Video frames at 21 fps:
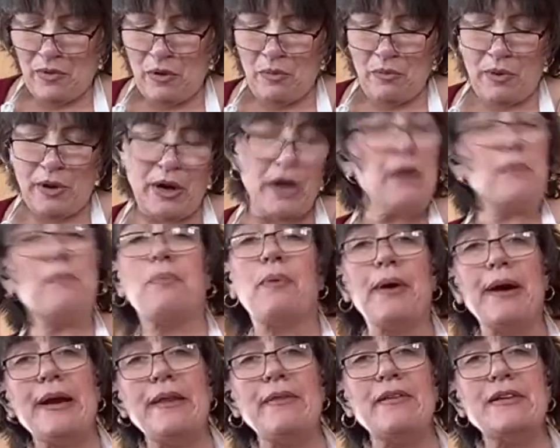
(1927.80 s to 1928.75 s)
we're going to
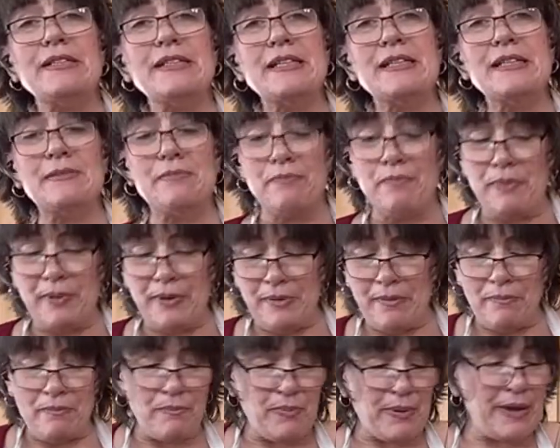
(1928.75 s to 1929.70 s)

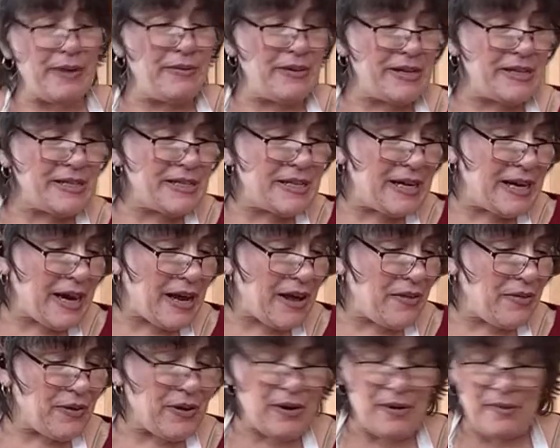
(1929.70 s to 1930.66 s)
bring these
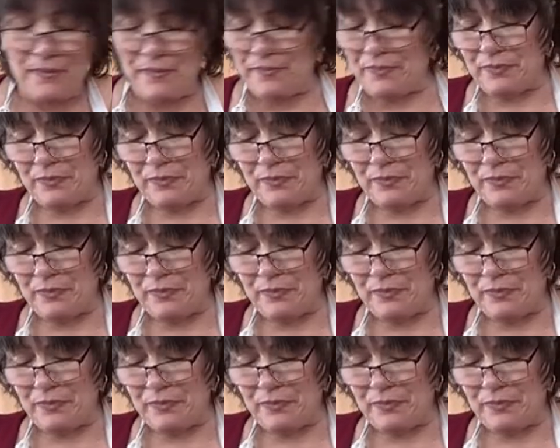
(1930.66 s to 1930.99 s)
together,